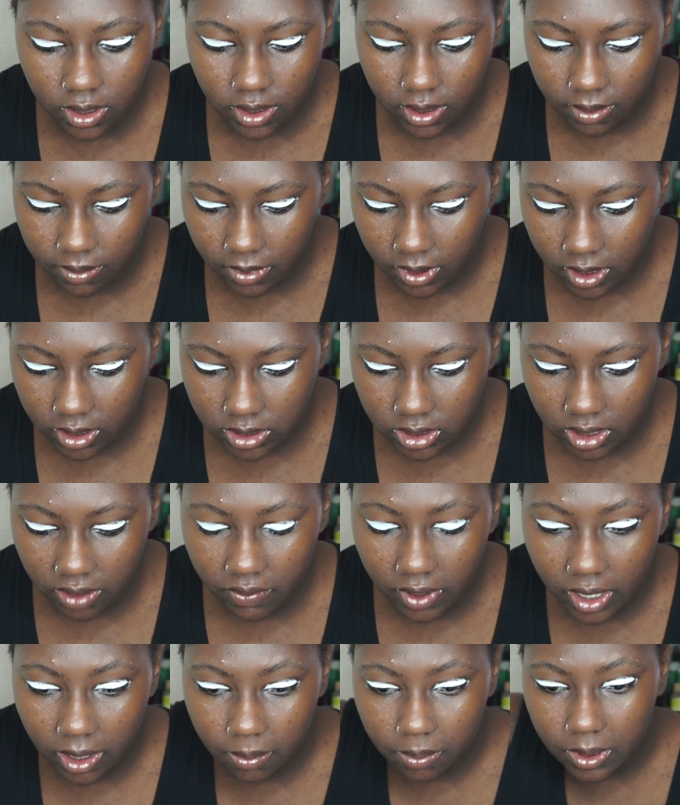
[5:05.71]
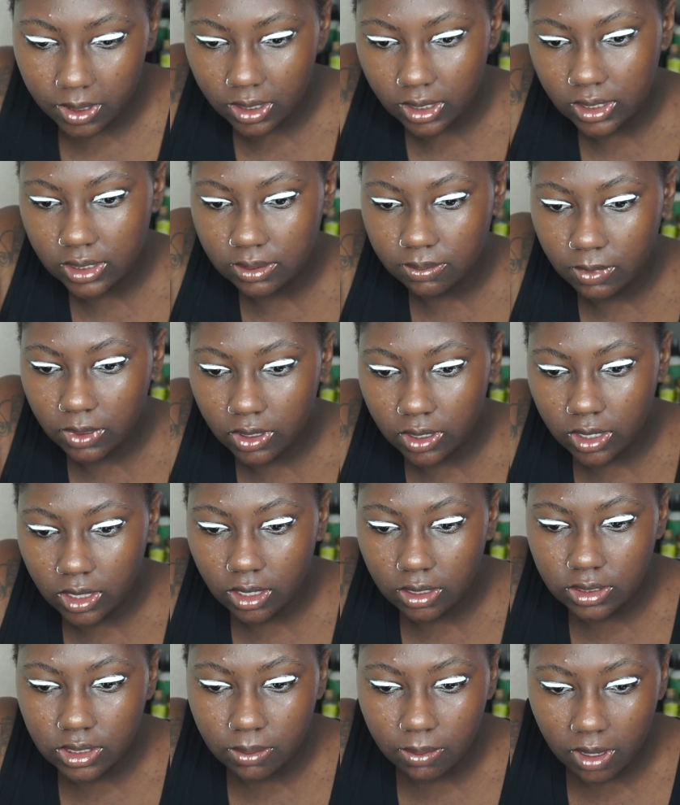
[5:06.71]
I'm gonna see if I can put this mirror
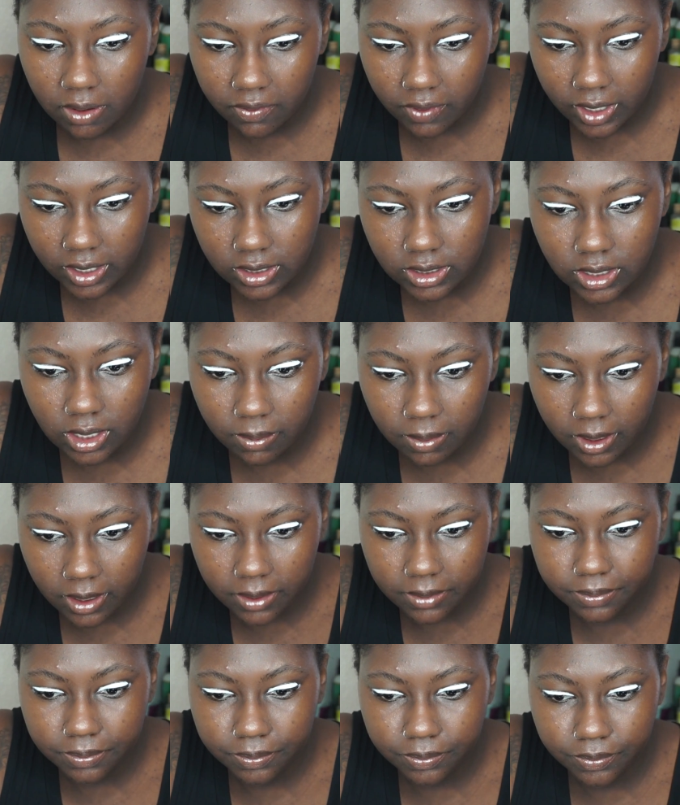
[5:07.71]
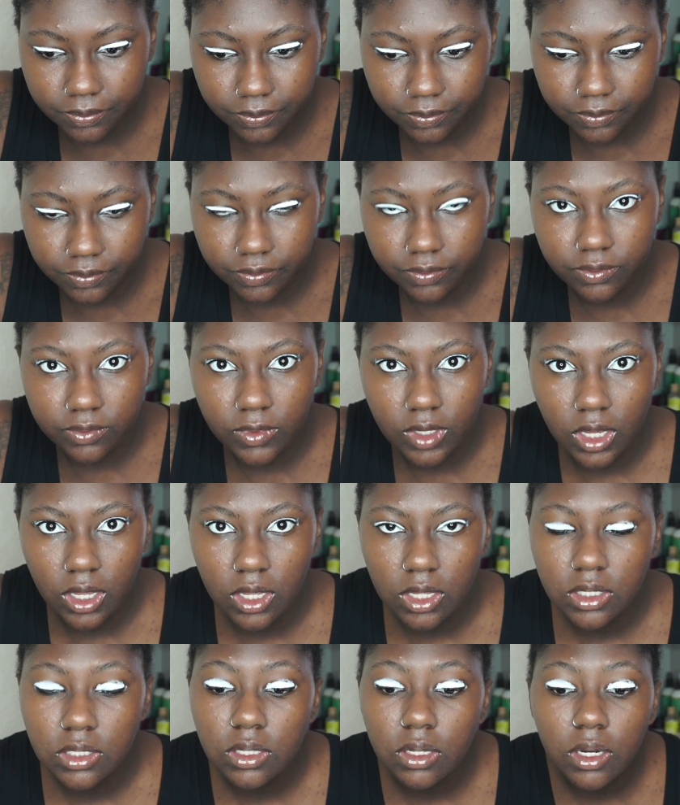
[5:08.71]
close to my face. There we go.
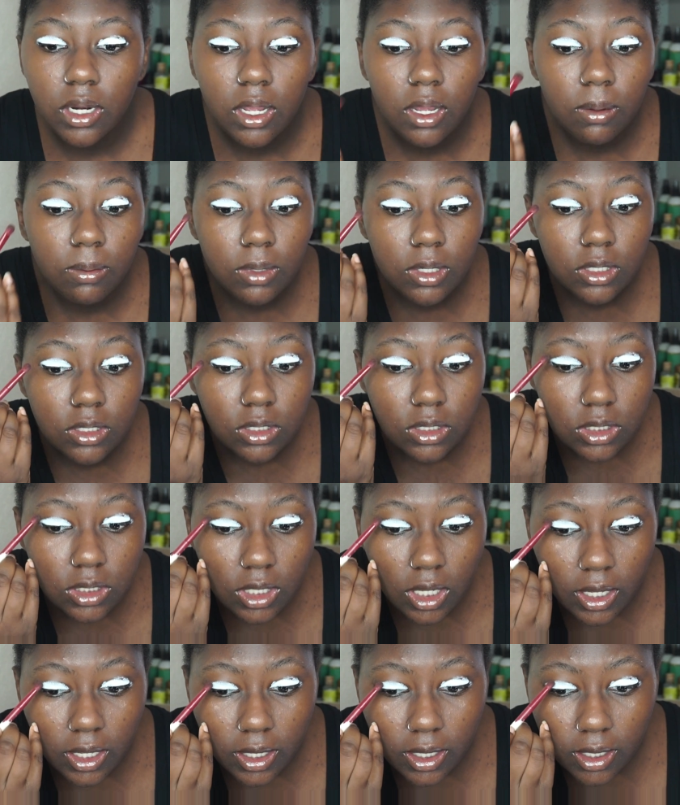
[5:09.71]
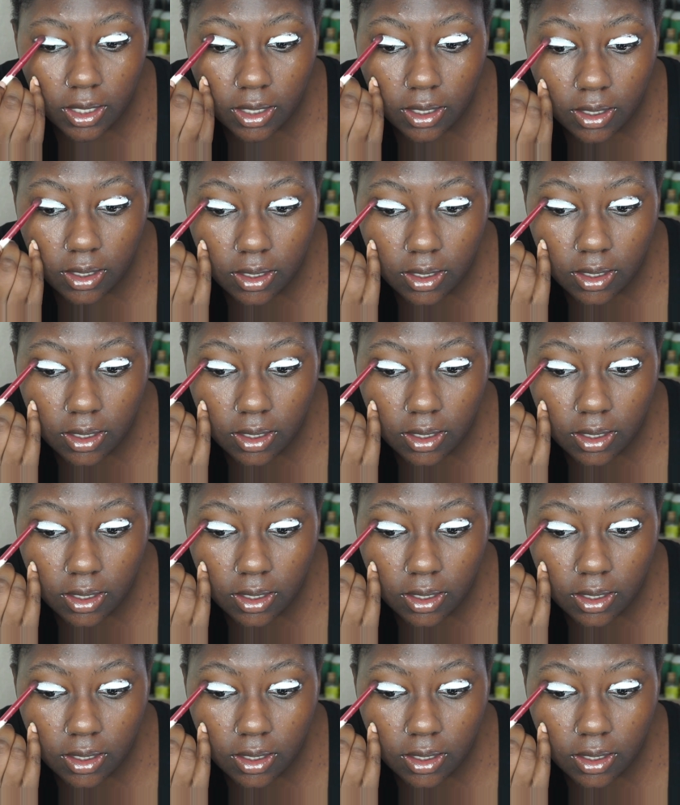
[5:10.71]
So now I'm gonna just like